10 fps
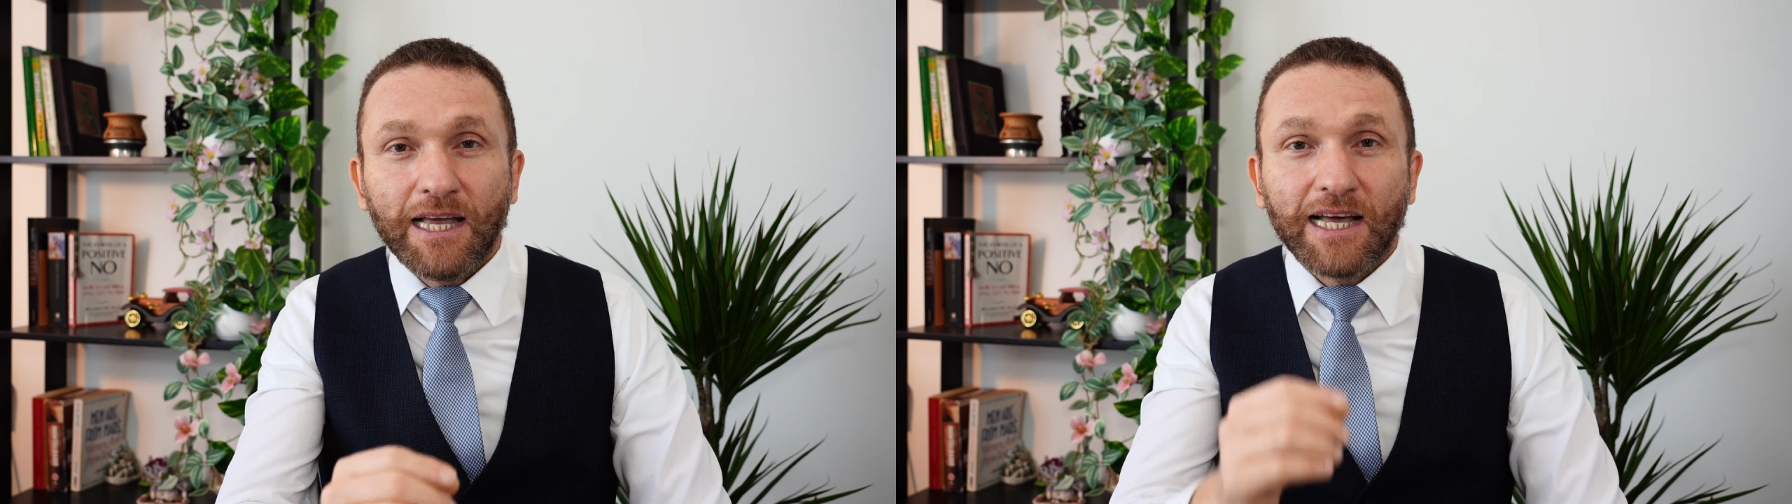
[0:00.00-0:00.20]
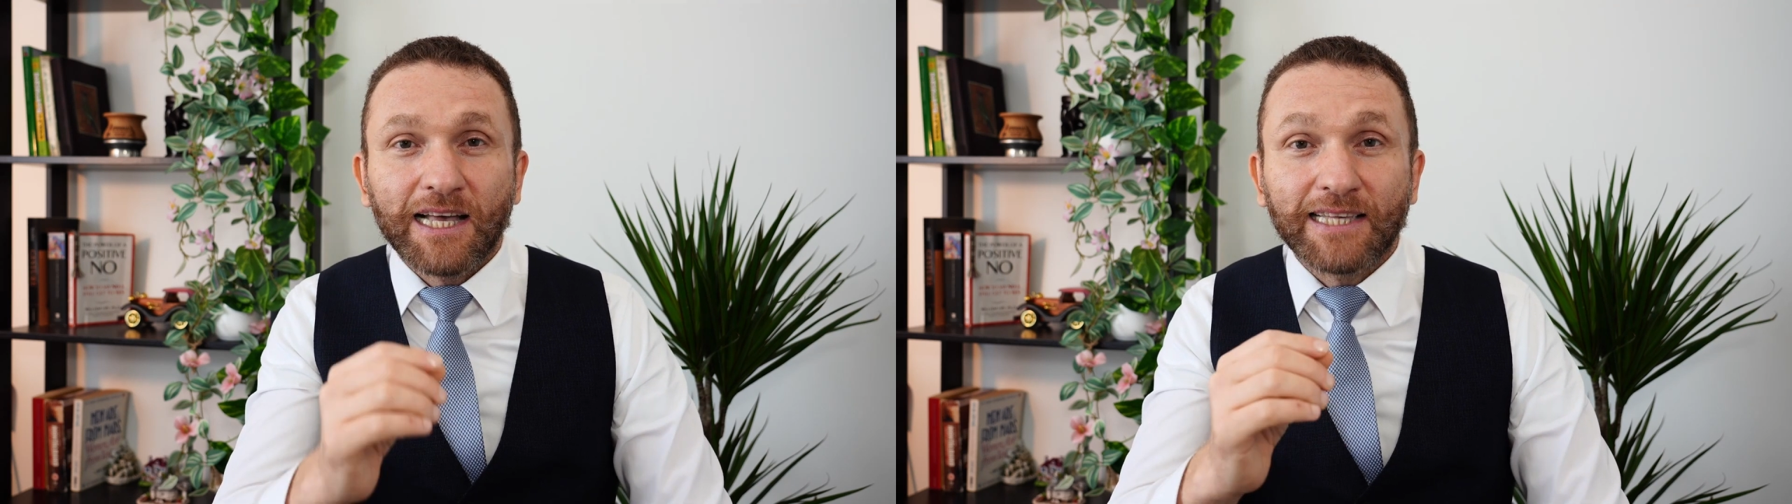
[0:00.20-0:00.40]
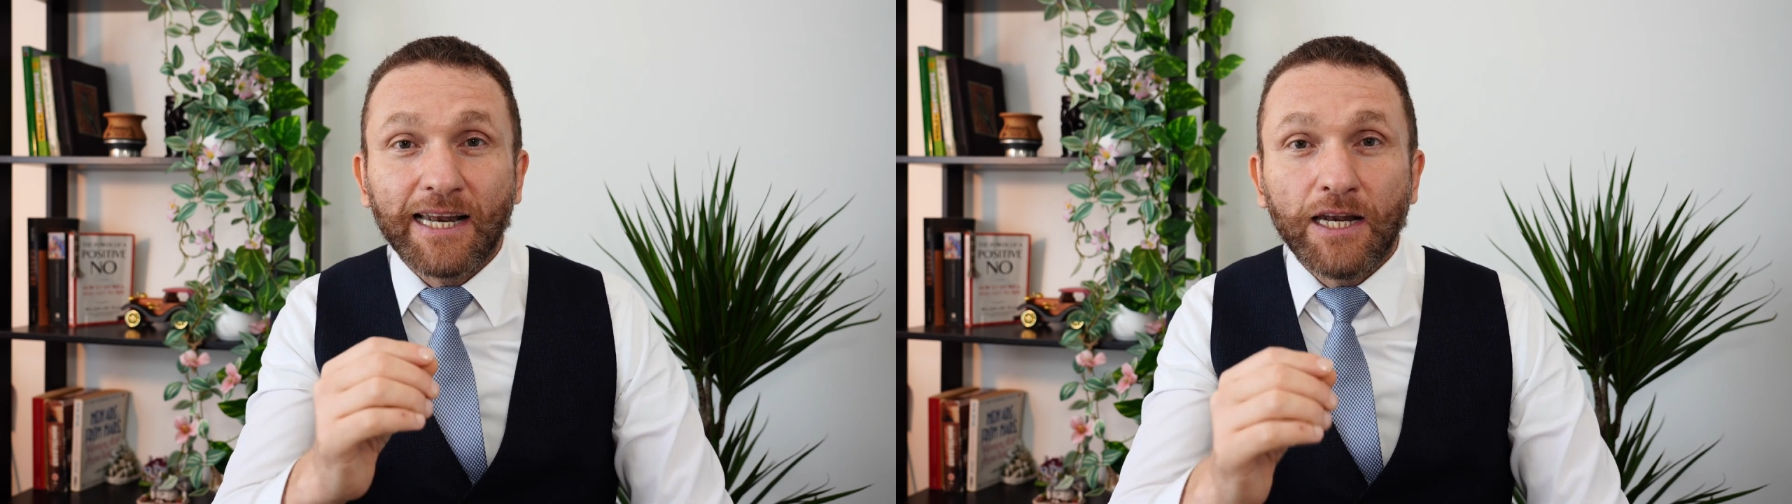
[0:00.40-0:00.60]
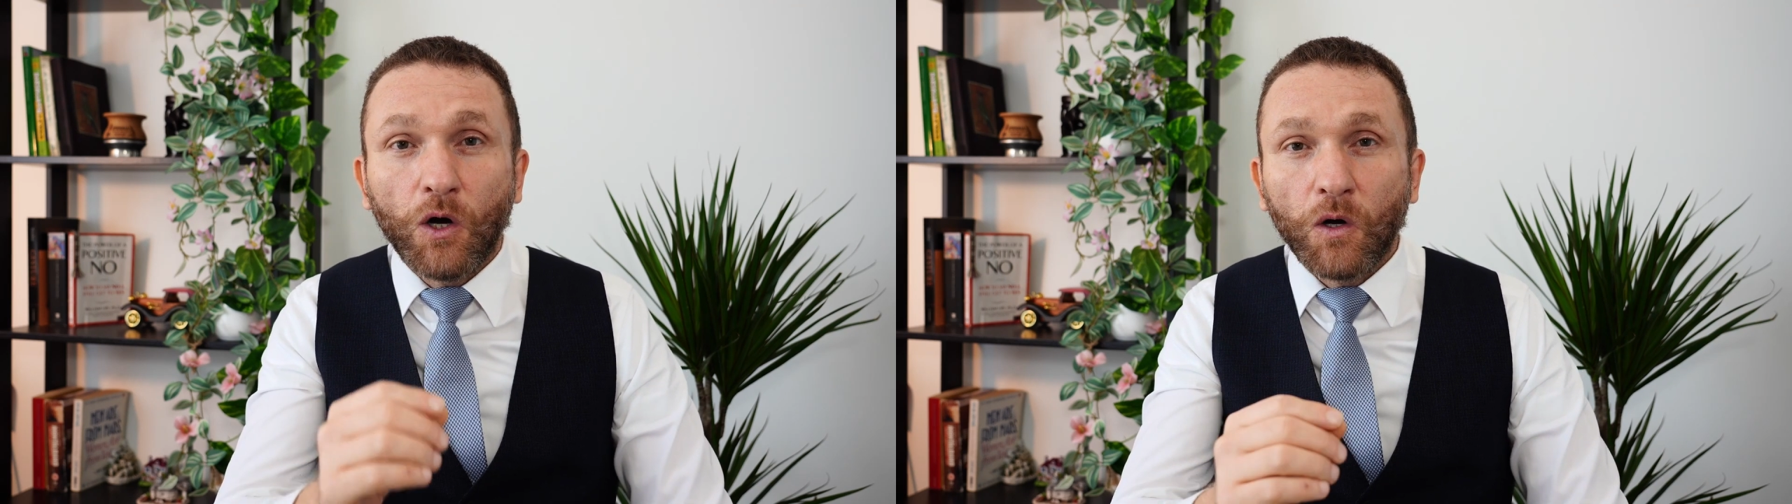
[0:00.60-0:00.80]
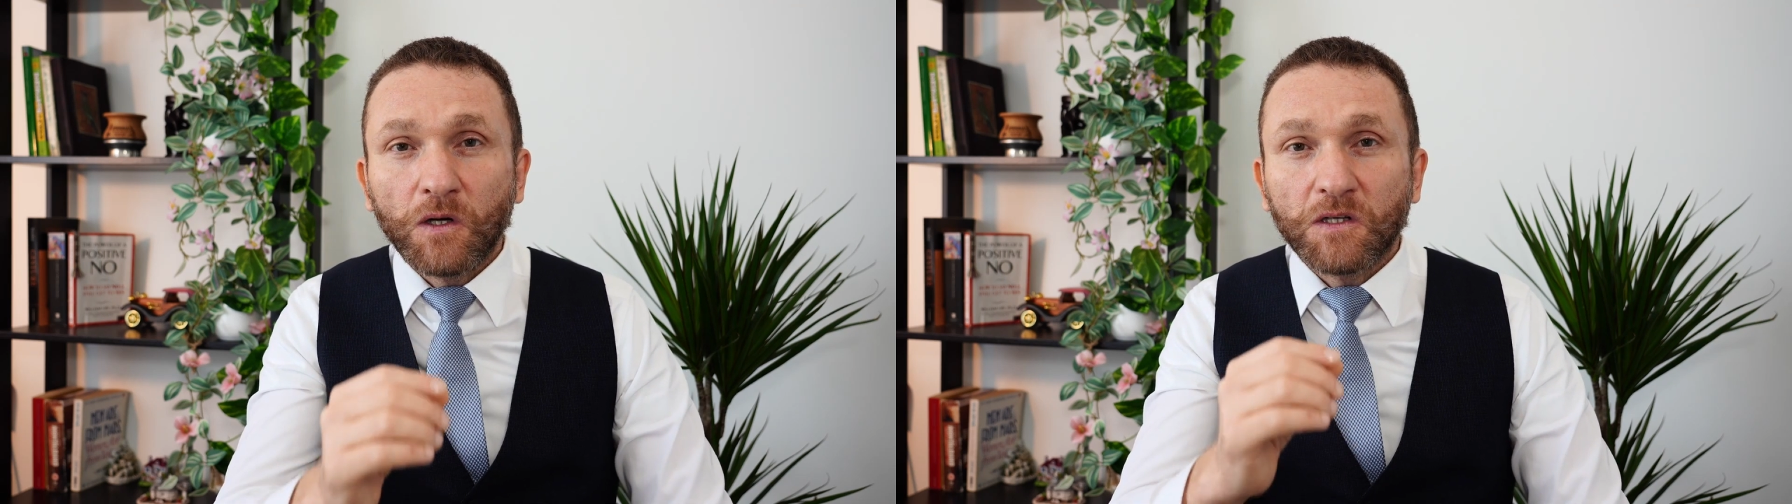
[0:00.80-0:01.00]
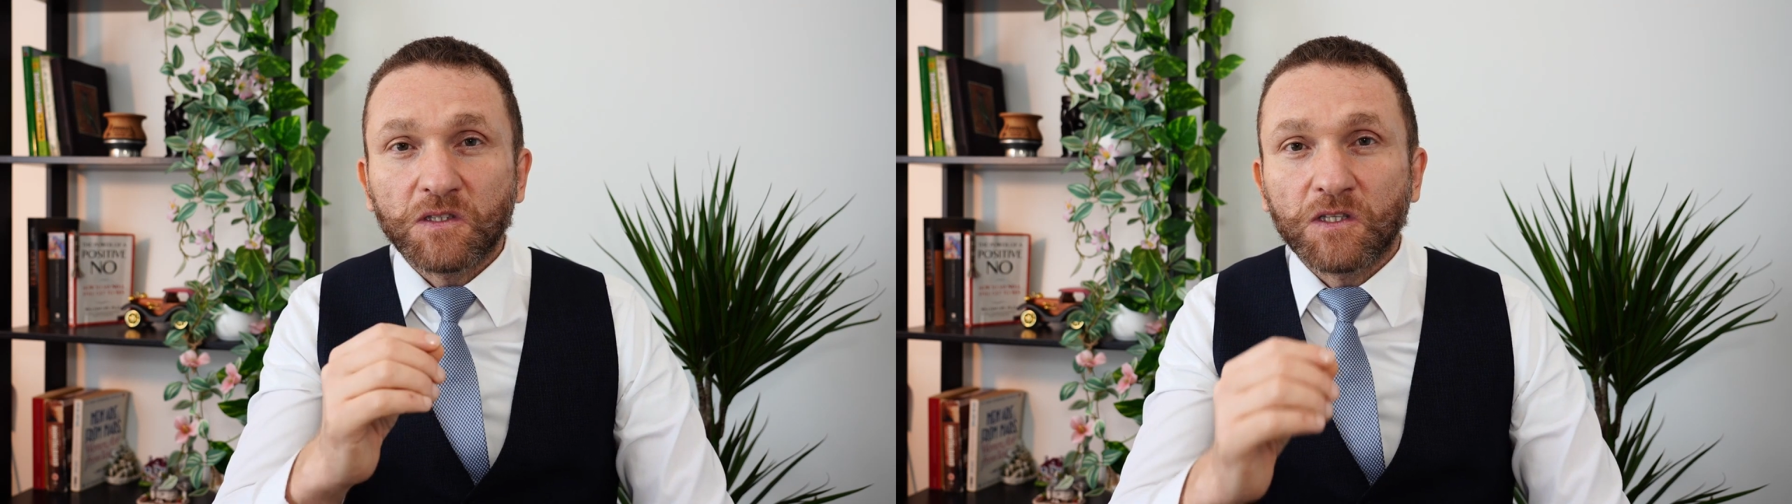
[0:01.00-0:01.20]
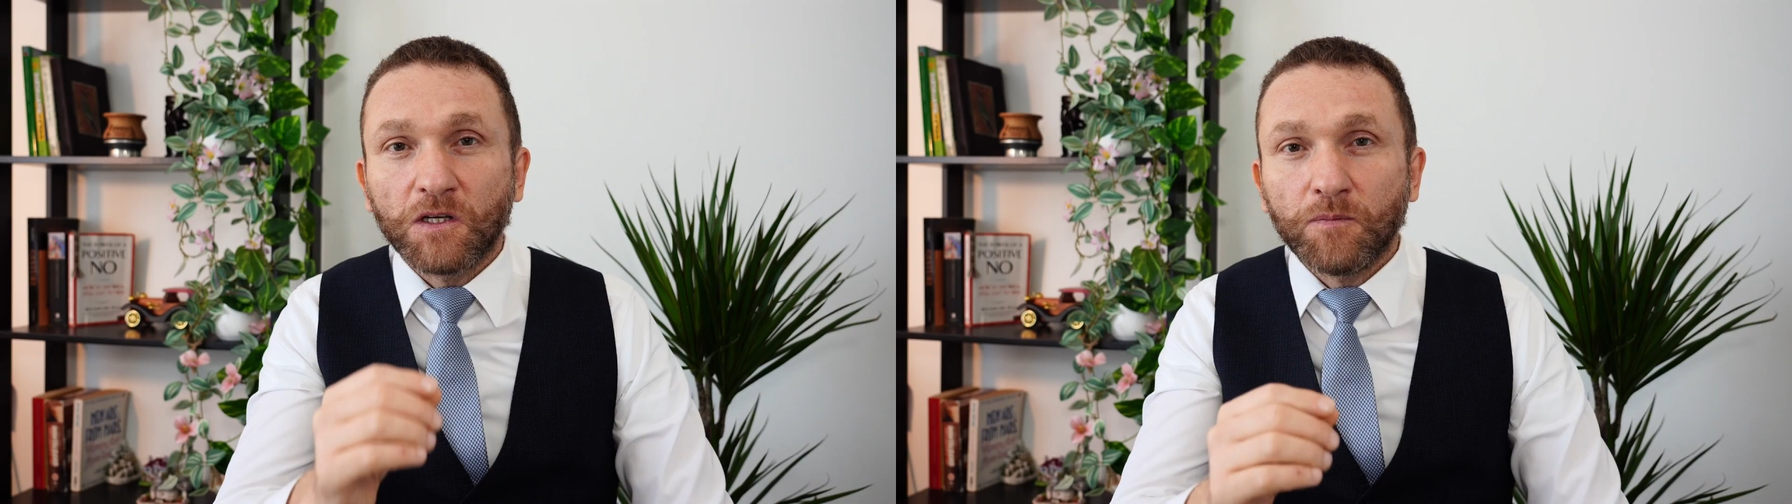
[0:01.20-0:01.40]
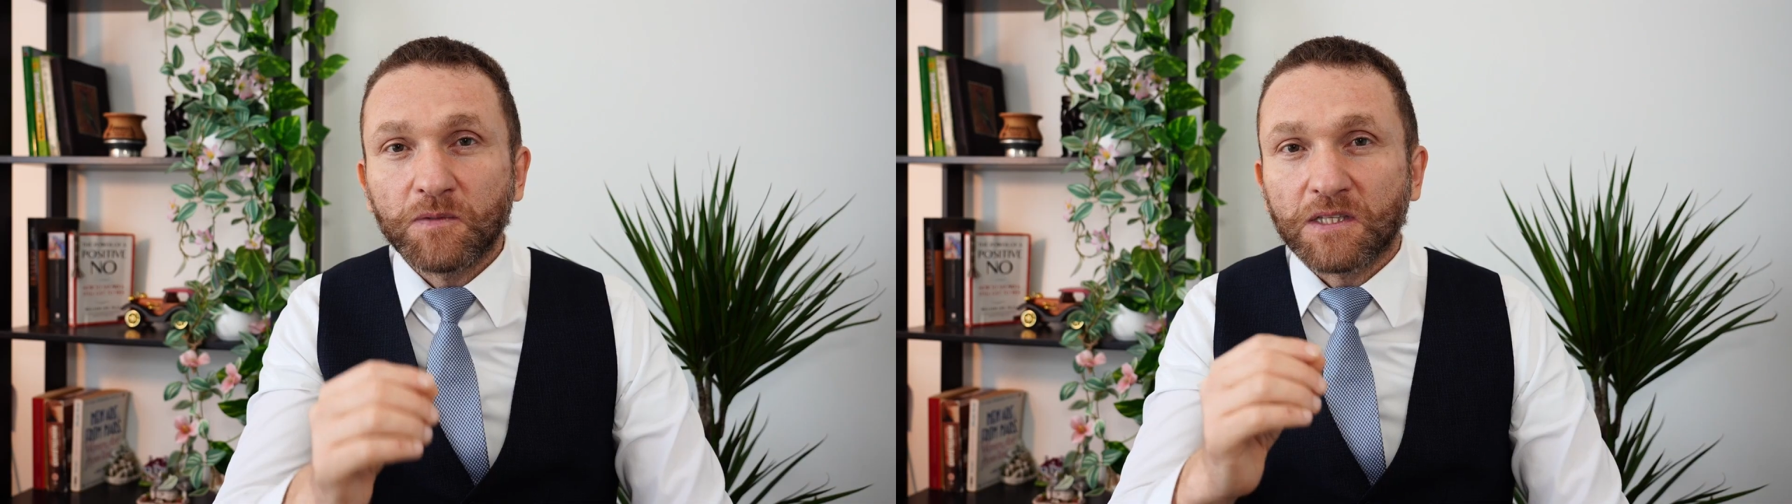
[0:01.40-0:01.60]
as a long-term